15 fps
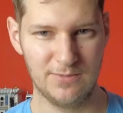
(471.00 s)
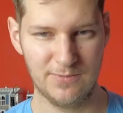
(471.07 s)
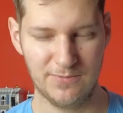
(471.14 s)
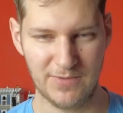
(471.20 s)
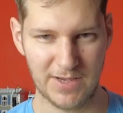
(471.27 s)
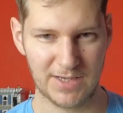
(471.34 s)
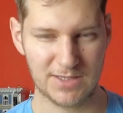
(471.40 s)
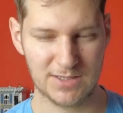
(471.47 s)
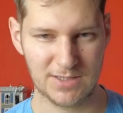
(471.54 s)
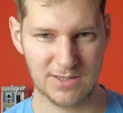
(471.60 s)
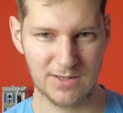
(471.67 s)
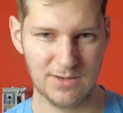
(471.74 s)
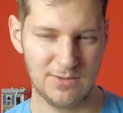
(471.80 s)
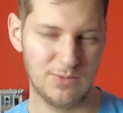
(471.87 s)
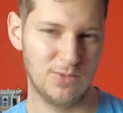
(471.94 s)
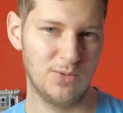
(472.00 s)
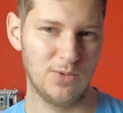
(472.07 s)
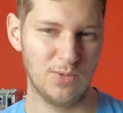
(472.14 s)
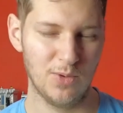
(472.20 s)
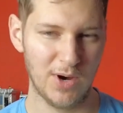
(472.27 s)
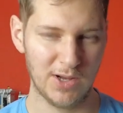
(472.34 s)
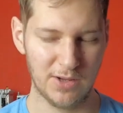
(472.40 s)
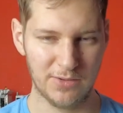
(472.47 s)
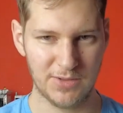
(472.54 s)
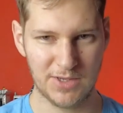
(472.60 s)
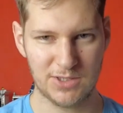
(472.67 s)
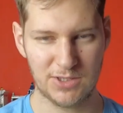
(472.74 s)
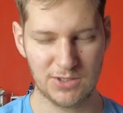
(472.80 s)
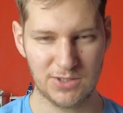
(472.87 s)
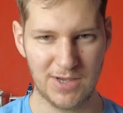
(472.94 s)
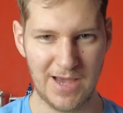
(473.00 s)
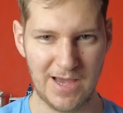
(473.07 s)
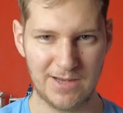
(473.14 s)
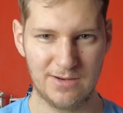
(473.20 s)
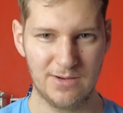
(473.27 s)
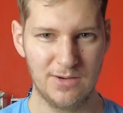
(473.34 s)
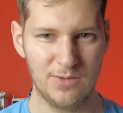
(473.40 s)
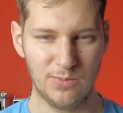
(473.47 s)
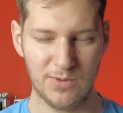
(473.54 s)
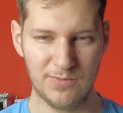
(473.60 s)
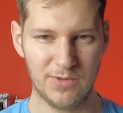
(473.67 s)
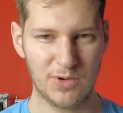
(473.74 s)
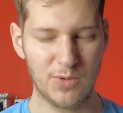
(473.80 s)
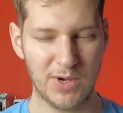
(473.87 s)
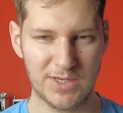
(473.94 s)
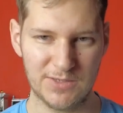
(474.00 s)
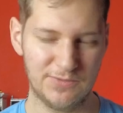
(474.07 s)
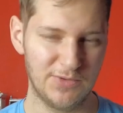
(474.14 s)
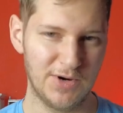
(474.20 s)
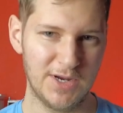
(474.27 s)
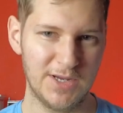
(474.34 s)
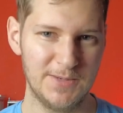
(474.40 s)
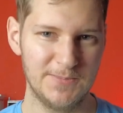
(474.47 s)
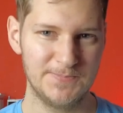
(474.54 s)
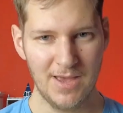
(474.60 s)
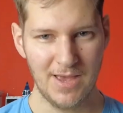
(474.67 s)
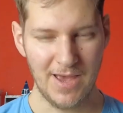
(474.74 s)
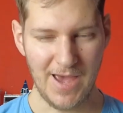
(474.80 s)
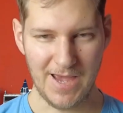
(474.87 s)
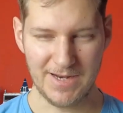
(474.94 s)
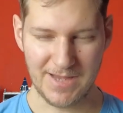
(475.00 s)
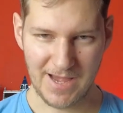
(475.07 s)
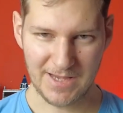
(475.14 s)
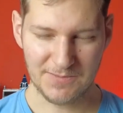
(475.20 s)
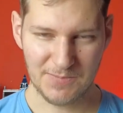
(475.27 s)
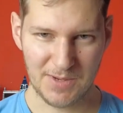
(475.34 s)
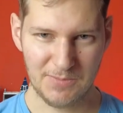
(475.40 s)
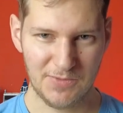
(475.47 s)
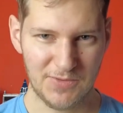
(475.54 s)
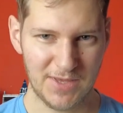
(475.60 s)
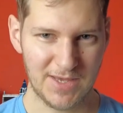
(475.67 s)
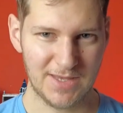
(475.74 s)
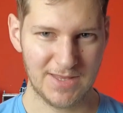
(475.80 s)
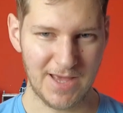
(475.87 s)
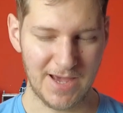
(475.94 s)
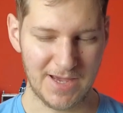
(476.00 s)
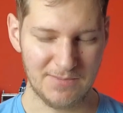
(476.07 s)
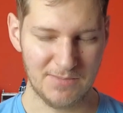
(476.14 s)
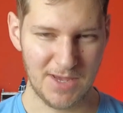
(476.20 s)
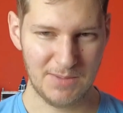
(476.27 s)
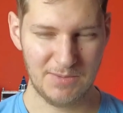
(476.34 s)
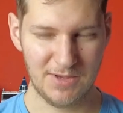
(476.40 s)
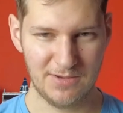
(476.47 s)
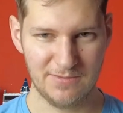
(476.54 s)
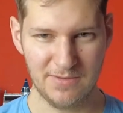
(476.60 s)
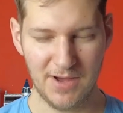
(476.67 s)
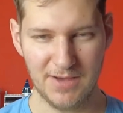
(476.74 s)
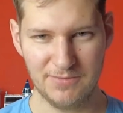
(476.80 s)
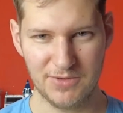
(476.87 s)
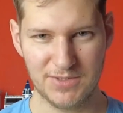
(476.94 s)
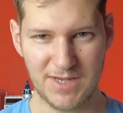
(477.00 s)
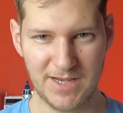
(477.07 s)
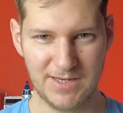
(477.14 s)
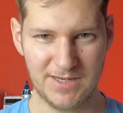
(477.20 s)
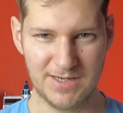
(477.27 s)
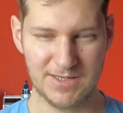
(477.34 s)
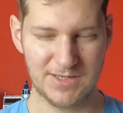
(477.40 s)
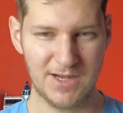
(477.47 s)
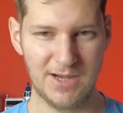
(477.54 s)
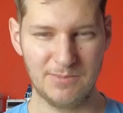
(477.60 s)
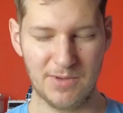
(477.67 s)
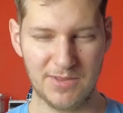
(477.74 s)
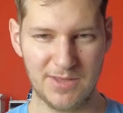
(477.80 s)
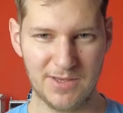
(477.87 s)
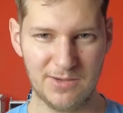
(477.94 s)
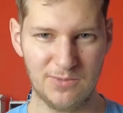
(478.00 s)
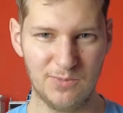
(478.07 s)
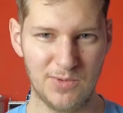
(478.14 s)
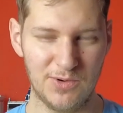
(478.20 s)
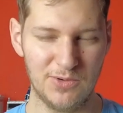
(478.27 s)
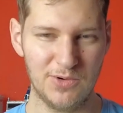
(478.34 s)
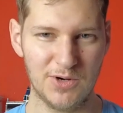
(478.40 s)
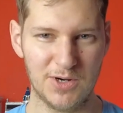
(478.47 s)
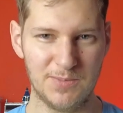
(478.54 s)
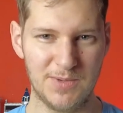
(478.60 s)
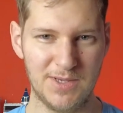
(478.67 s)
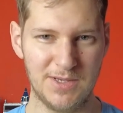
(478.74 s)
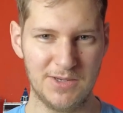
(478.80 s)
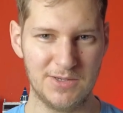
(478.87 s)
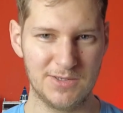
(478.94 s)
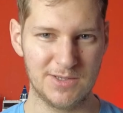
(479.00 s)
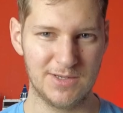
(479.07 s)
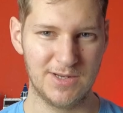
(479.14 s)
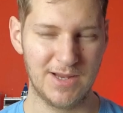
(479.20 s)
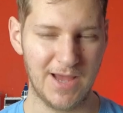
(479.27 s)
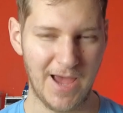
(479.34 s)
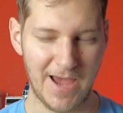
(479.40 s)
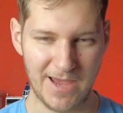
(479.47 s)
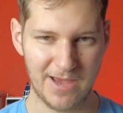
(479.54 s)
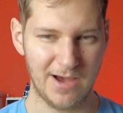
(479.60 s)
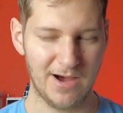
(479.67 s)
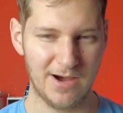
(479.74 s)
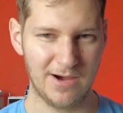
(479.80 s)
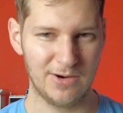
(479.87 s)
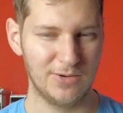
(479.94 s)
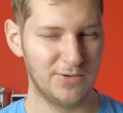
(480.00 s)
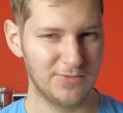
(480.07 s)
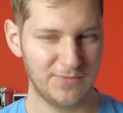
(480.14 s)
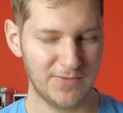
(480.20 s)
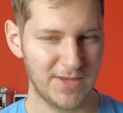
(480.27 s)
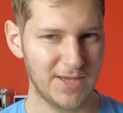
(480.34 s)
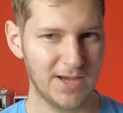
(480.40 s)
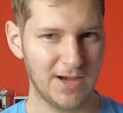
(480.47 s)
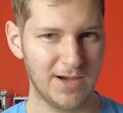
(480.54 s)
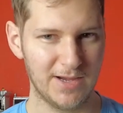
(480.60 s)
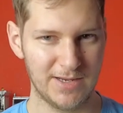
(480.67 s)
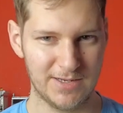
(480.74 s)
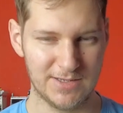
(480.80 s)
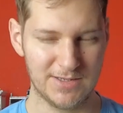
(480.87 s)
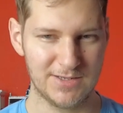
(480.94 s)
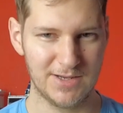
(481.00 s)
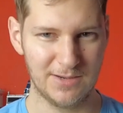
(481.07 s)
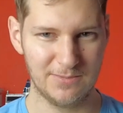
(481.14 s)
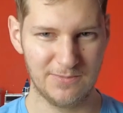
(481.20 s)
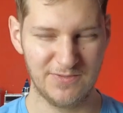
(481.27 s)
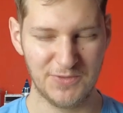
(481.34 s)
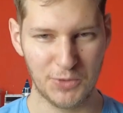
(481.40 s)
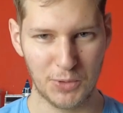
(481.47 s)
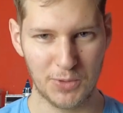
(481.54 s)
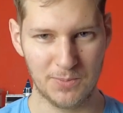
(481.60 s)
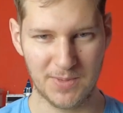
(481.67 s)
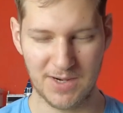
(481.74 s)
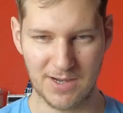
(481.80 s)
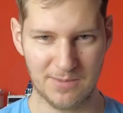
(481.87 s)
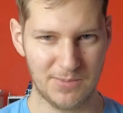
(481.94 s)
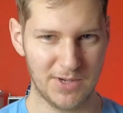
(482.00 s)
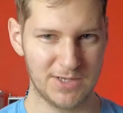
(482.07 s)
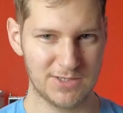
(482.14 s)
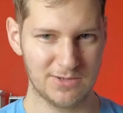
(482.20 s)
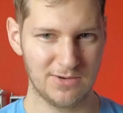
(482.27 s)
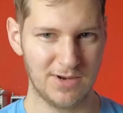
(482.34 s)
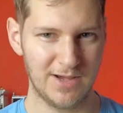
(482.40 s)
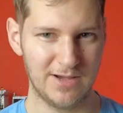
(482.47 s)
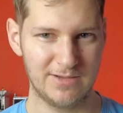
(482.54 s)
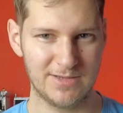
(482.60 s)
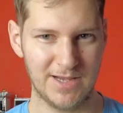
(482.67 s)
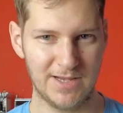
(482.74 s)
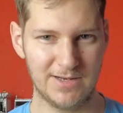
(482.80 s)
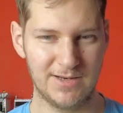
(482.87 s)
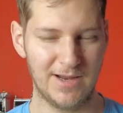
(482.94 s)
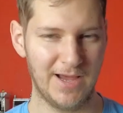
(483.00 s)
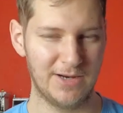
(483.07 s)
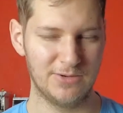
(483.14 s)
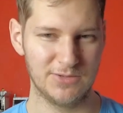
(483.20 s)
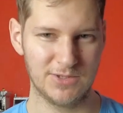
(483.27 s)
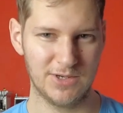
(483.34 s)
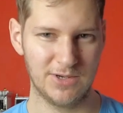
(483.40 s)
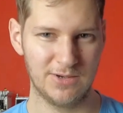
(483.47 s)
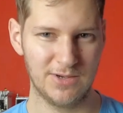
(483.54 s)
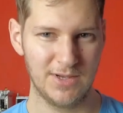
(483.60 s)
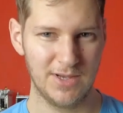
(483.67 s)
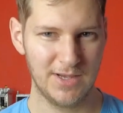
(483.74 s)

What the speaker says: fix quite a lot of the issues I had with the Quest 3. And it has made me think that in maybe 5 or 10 years' time, I think we're all going to be using AR or VR in some form in our personal lives and also